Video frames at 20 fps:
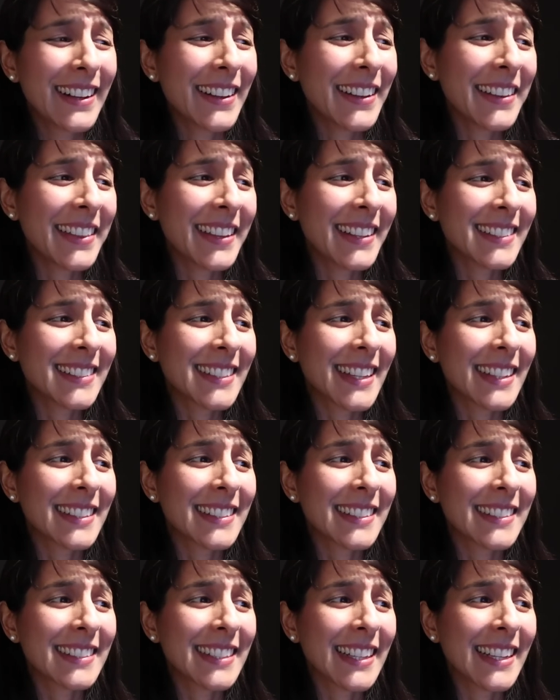I think
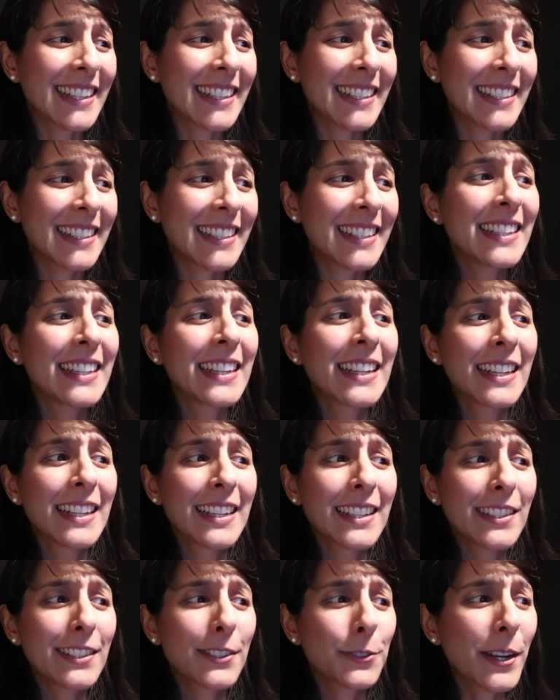Saturn's saying,
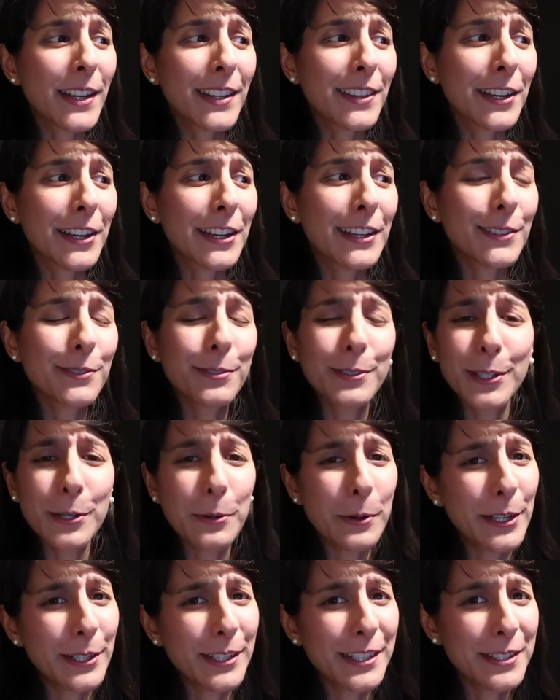strength card for
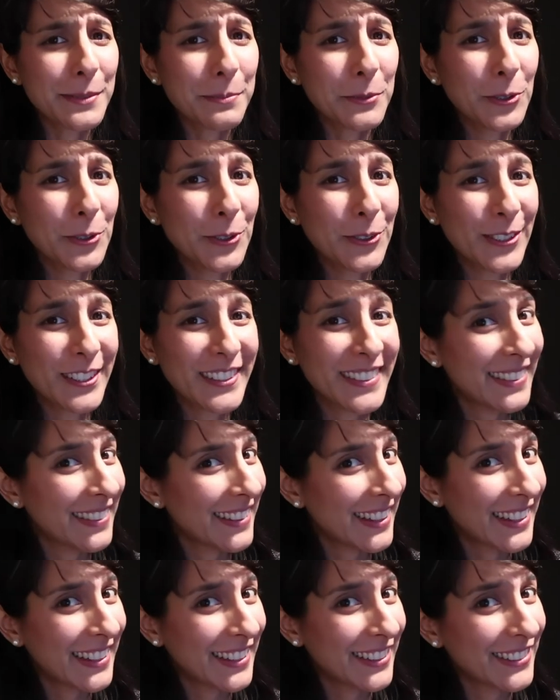Aquarius Moon.
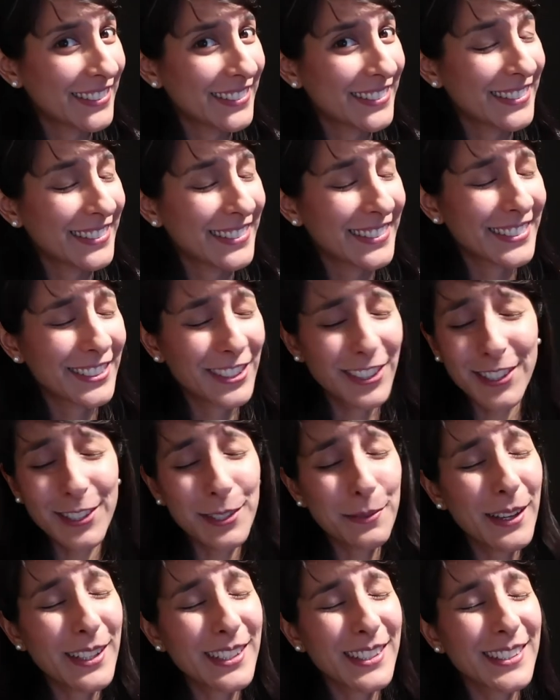They are
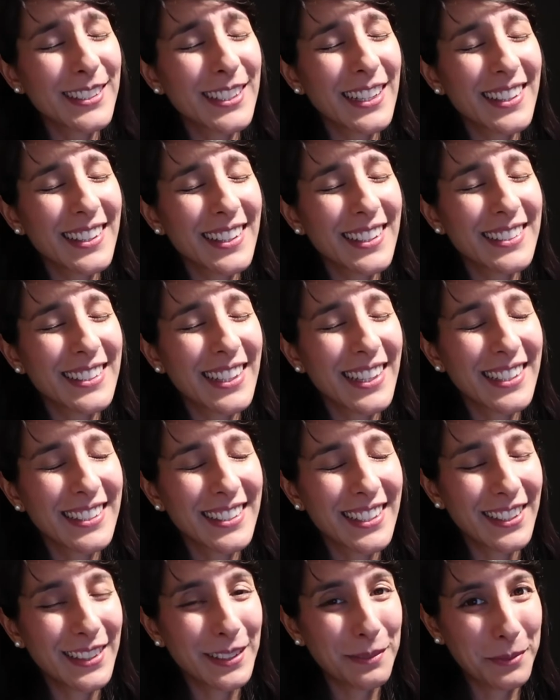just about to start their Sade
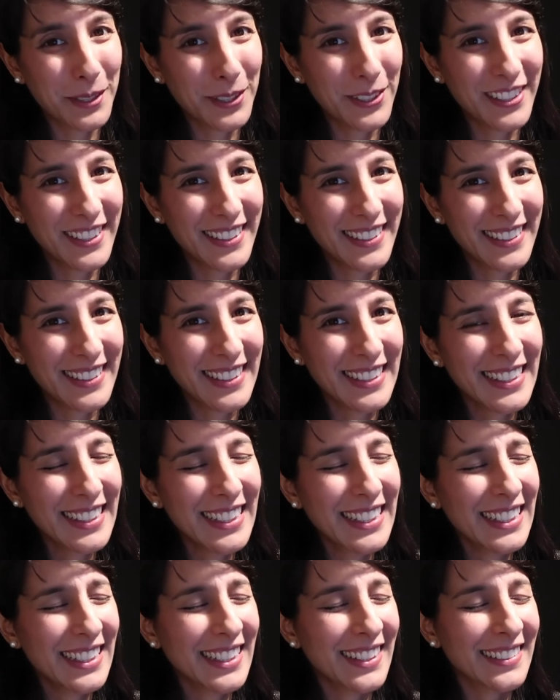Sati period.
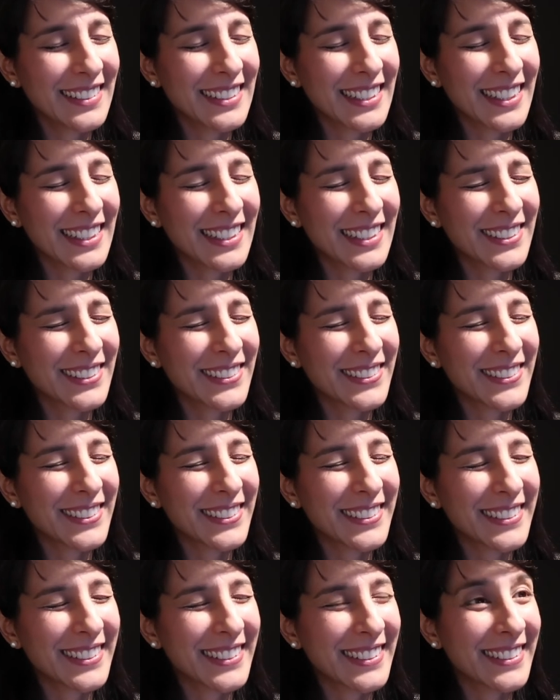And I was like, oh
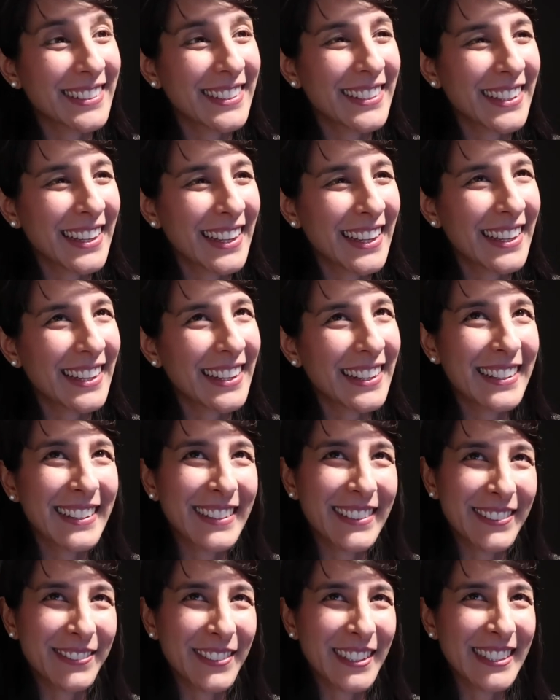God, okay,
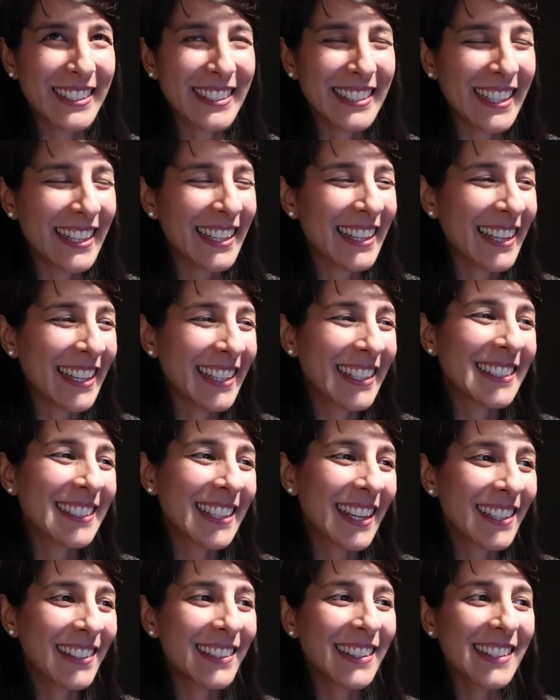good one, son. Like he's
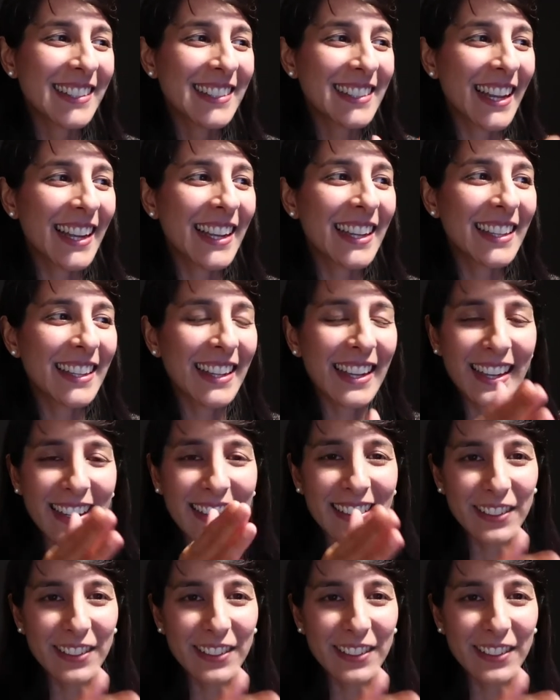kind of, he's saying,